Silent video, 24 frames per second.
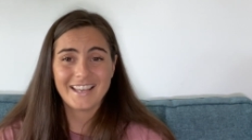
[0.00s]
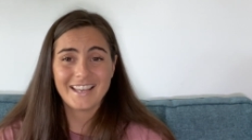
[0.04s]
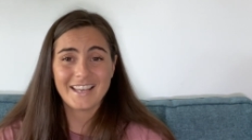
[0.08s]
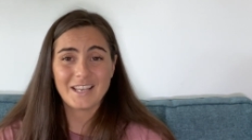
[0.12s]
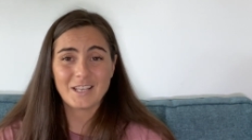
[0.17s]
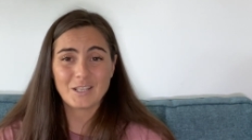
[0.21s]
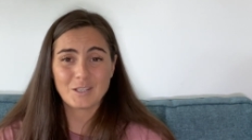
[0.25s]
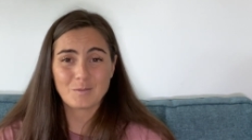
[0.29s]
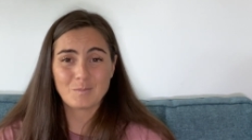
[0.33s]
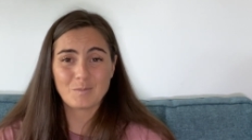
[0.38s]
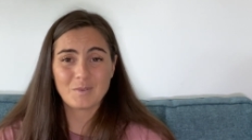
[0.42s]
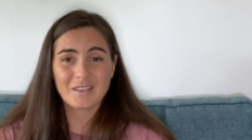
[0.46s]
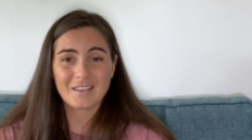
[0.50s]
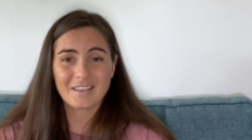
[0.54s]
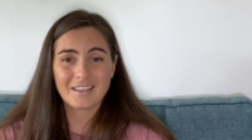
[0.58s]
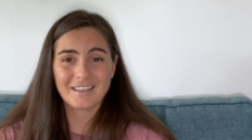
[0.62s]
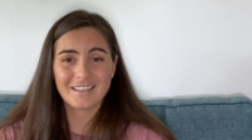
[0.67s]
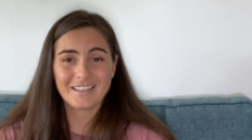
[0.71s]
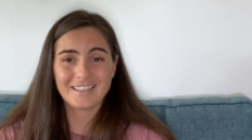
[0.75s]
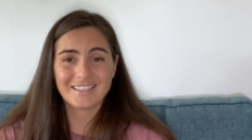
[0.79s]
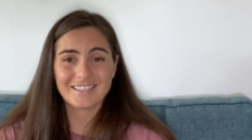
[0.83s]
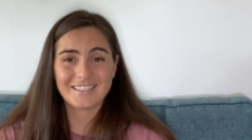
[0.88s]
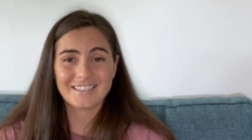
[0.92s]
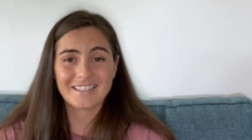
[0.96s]
it's
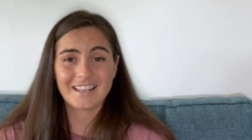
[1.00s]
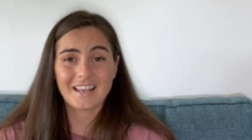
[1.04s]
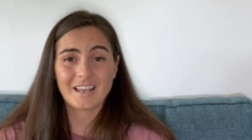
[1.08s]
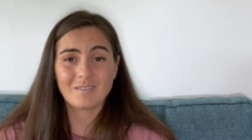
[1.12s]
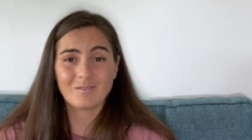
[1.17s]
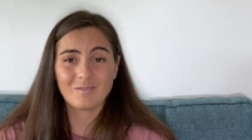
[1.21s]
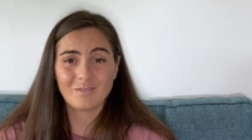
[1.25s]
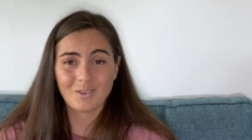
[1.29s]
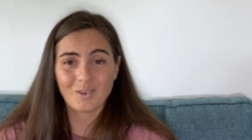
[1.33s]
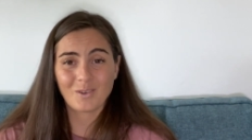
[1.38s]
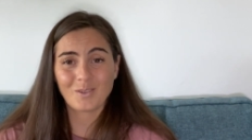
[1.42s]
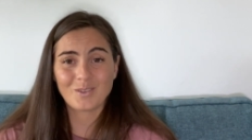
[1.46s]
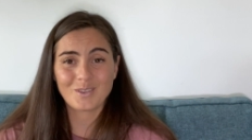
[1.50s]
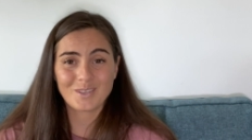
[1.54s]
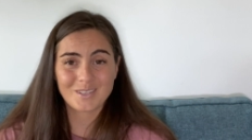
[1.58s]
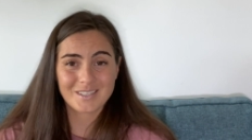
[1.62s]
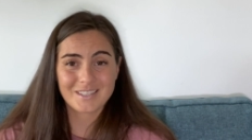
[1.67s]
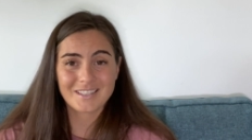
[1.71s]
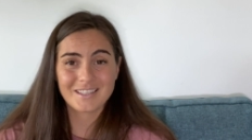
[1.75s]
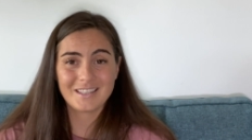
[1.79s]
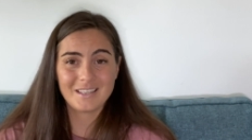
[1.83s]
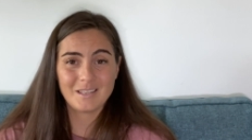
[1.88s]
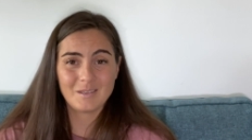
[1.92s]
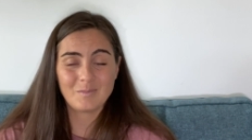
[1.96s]
because I'm falling
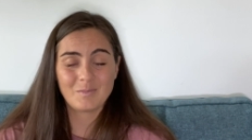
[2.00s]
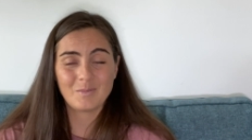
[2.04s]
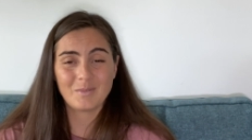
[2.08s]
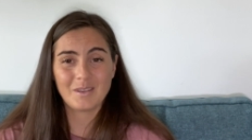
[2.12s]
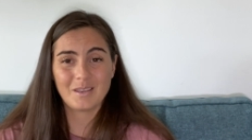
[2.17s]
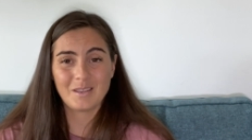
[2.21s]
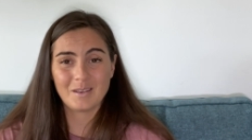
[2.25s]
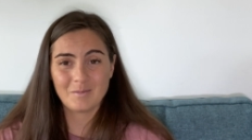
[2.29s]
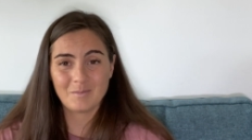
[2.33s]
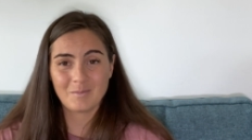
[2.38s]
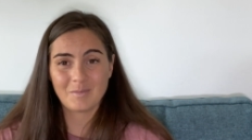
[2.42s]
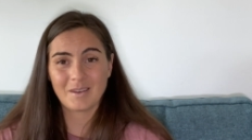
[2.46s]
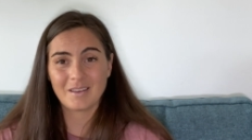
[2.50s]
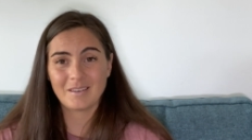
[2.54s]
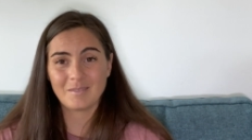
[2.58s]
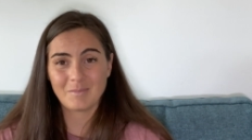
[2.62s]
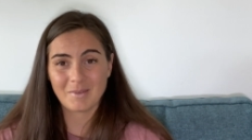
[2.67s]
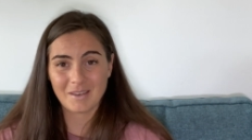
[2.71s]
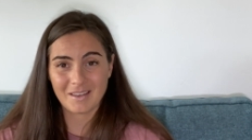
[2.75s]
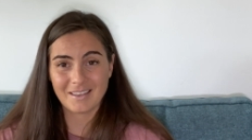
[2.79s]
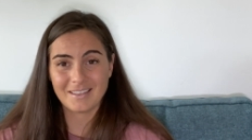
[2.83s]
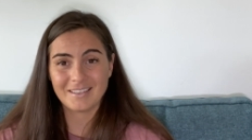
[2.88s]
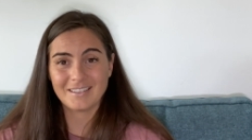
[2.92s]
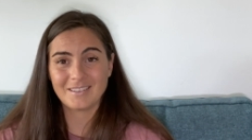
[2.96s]
asleep in my
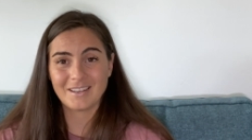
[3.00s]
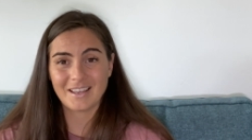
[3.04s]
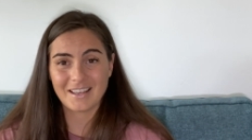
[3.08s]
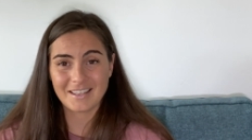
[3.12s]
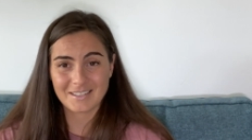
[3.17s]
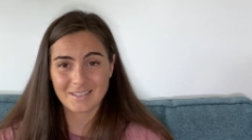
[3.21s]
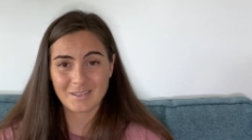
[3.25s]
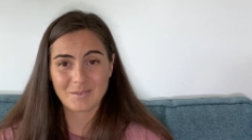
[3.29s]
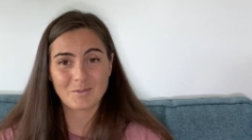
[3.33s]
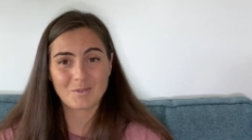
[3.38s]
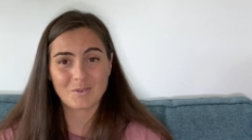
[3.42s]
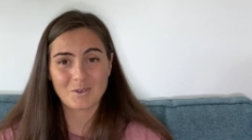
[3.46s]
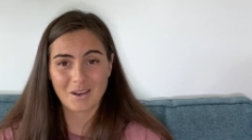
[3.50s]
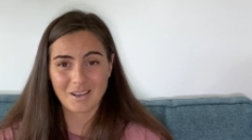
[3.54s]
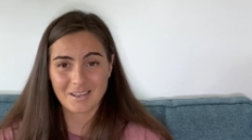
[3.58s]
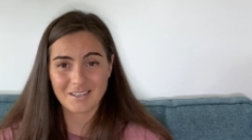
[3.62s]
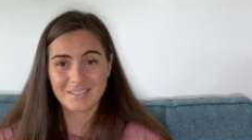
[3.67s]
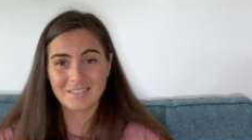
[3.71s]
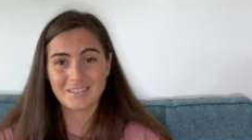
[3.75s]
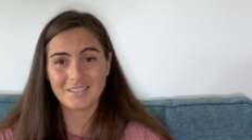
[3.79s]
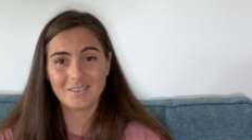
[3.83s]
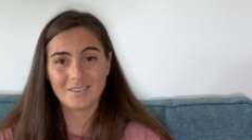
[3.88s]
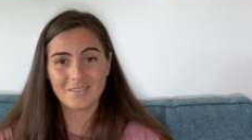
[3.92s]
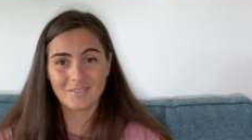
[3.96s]
bed as I'm
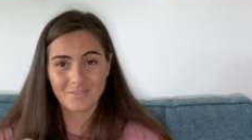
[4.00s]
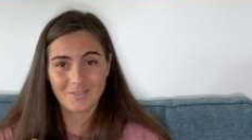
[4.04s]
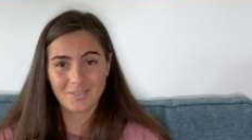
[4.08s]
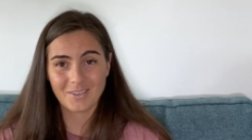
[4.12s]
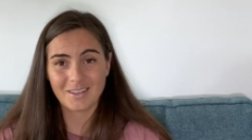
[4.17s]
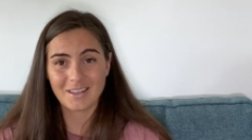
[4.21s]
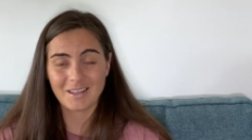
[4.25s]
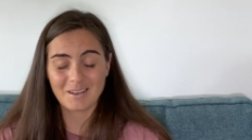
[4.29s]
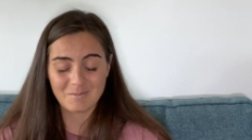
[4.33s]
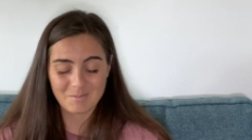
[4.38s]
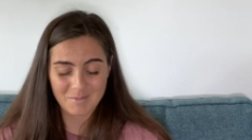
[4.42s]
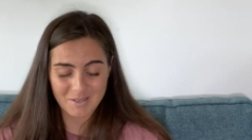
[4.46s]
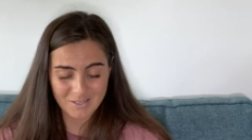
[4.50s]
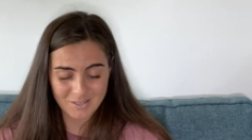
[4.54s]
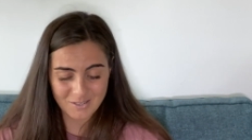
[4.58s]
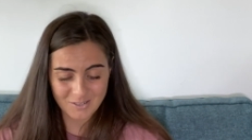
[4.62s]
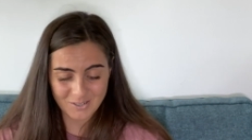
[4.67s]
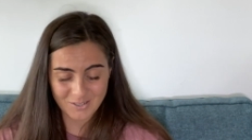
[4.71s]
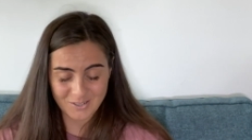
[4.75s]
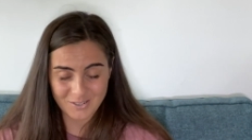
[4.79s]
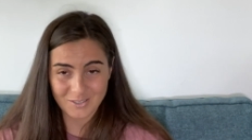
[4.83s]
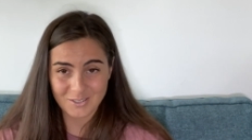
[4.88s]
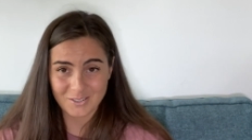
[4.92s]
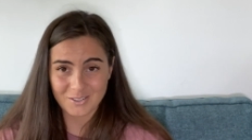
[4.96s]
trying to fill out my
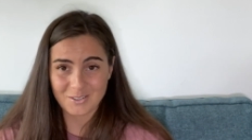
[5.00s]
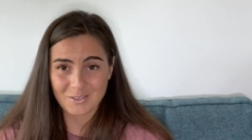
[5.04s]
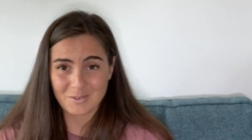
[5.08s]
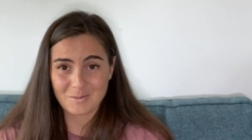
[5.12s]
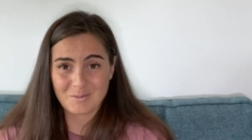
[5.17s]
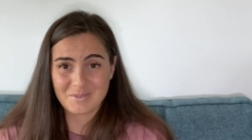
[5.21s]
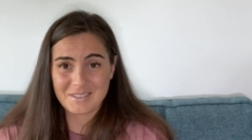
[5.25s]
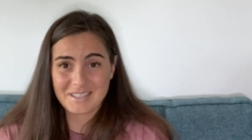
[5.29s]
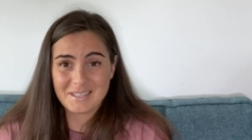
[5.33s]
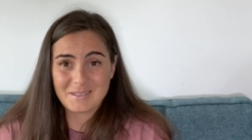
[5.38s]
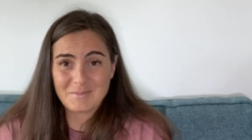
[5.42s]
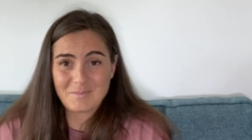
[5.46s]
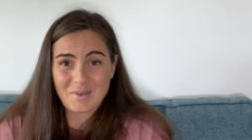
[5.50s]
journal. So please